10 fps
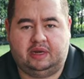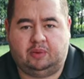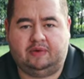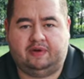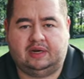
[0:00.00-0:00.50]
Now,
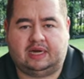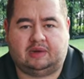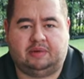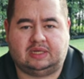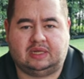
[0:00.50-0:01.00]
we've already talked
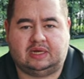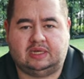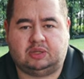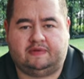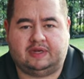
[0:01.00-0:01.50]
about
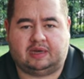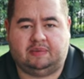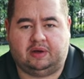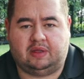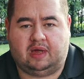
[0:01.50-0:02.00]
slickness, we've talked
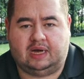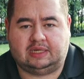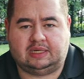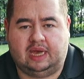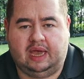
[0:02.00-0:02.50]
about
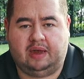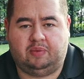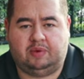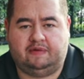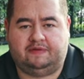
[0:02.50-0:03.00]
gloss,
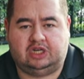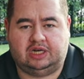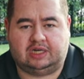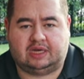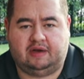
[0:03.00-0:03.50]
and we've
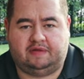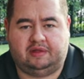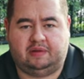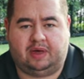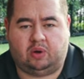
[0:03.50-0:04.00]
just covered
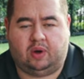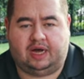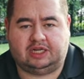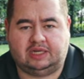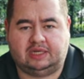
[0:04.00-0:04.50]
the amount of
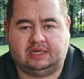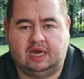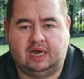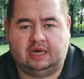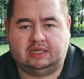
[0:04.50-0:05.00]
washes.
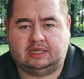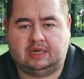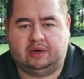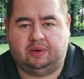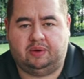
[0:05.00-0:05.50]

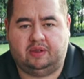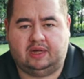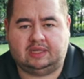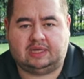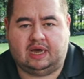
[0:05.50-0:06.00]
So
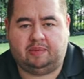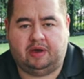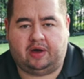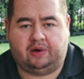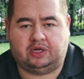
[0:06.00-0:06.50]
let's talk
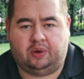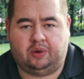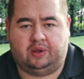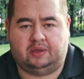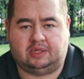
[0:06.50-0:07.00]
about our
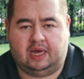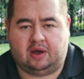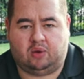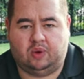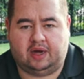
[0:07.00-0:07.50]
totals
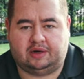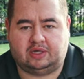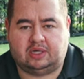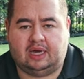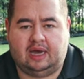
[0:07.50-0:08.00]
and our
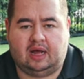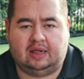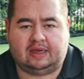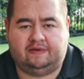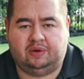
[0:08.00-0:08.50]
winners, and
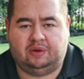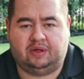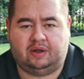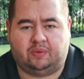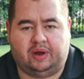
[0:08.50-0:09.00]
I'll give you a
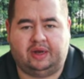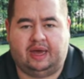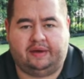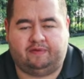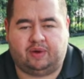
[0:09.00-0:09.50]
little
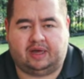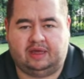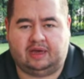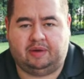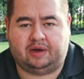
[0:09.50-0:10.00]
rundown of what I
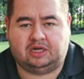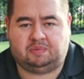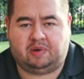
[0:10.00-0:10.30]
think about each